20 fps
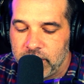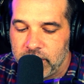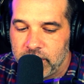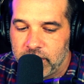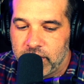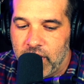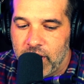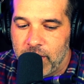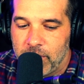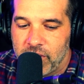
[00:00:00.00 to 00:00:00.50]

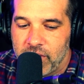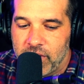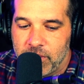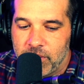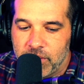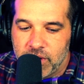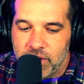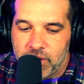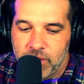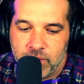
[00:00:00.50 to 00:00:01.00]
it came
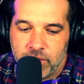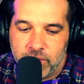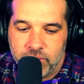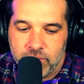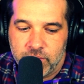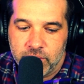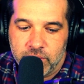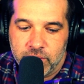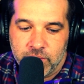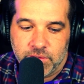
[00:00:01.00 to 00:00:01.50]
around, but no one
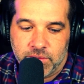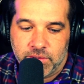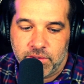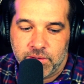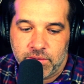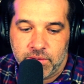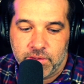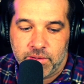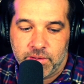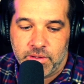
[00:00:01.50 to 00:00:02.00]
really was
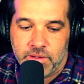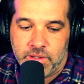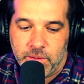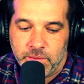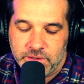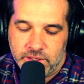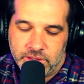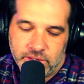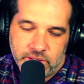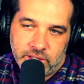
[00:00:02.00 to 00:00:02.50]
listening. No
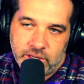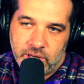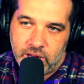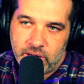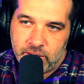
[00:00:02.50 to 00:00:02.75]
one's listening now